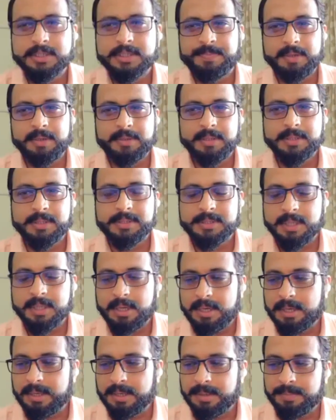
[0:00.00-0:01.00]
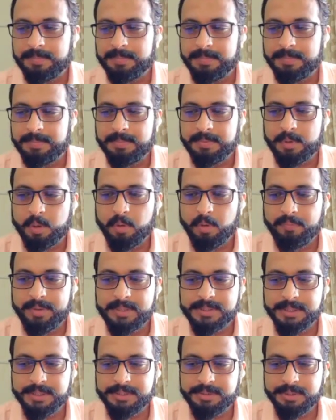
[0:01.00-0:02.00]
spread this
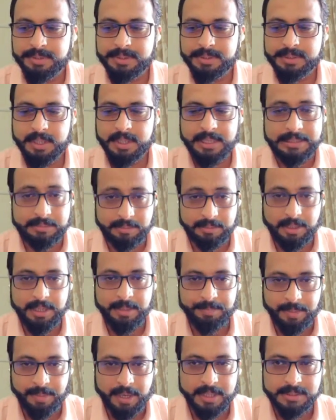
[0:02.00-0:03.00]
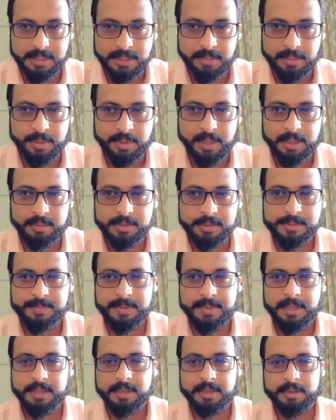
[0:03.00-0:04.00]
COVID situation in three parts. I would like to
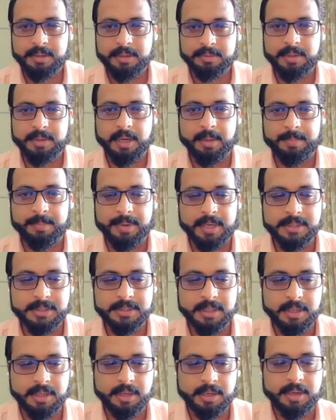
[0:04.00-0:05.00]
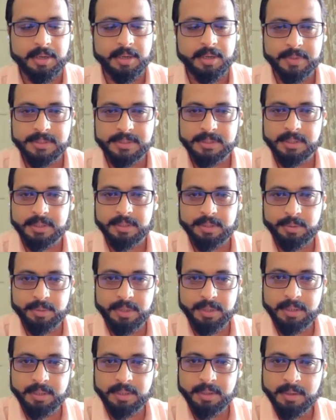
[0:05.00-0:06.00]
spread it into three parts. It was
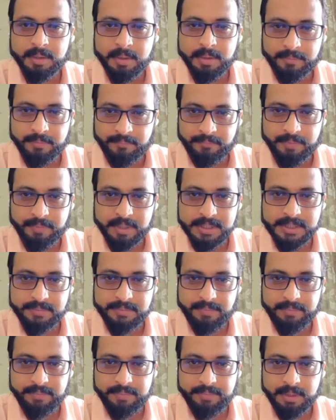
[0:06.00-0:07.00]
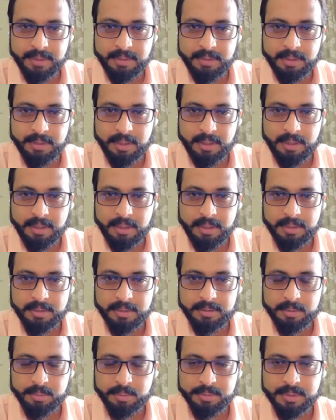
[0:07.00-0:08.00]
during first wave in
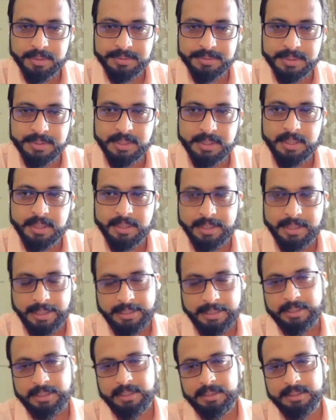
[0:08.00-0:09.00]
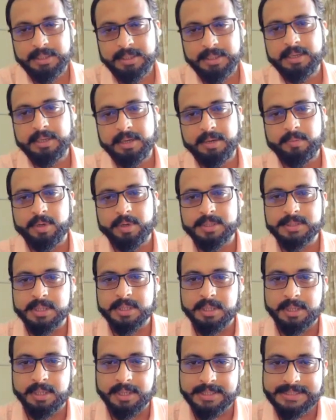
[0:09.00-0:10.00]
2019, then it was
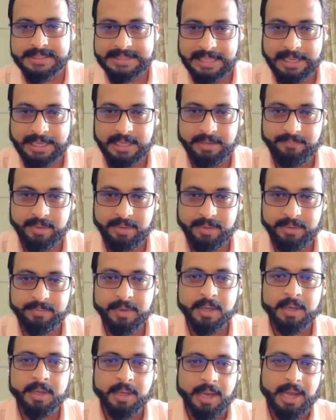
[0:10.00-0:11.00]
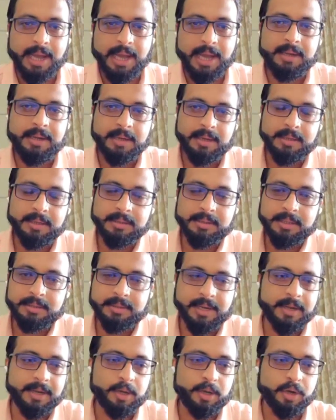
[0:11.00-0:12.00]
second wave, and the
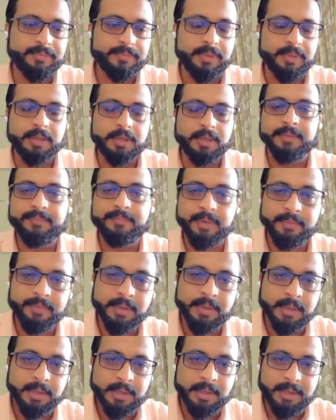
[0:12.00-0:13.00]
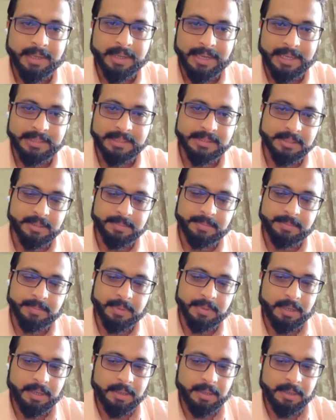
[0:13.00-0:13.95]
threat of third wave. As a